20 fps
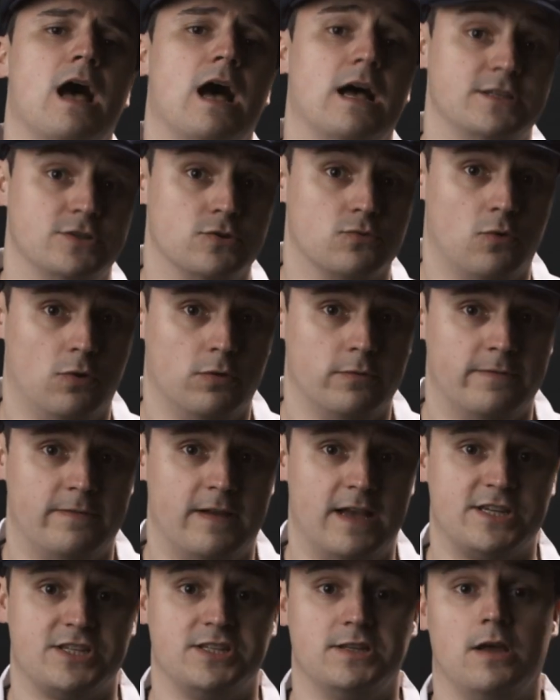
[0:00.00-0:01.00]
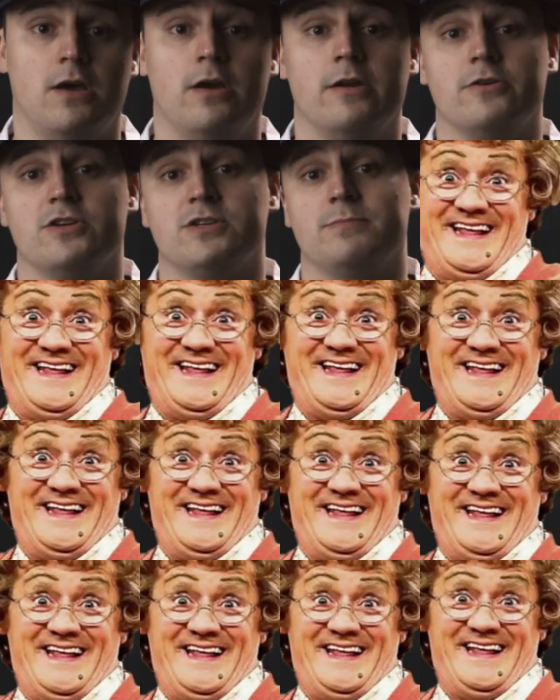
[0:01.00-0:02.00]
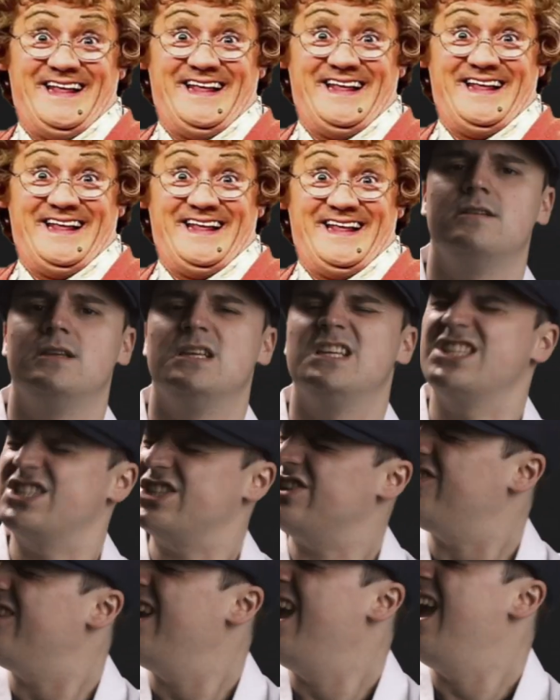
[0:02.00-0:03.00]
As your old-fashioned Irish Mammy might say, sure,